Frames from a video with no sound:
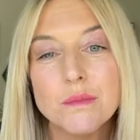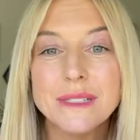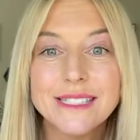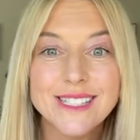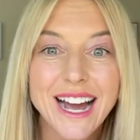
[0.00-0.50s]

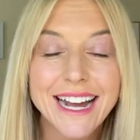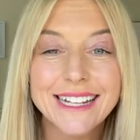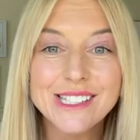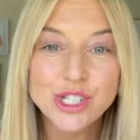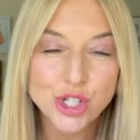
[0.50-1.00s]

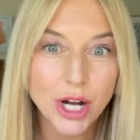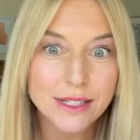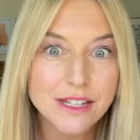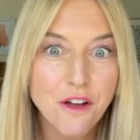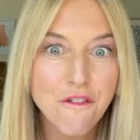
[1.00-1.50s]
besides
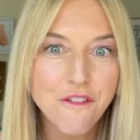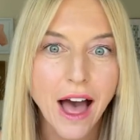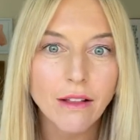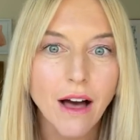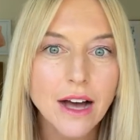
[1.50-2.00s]
just
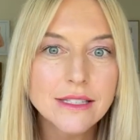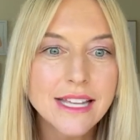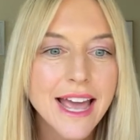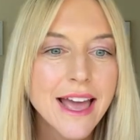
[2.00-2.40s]
fat loss.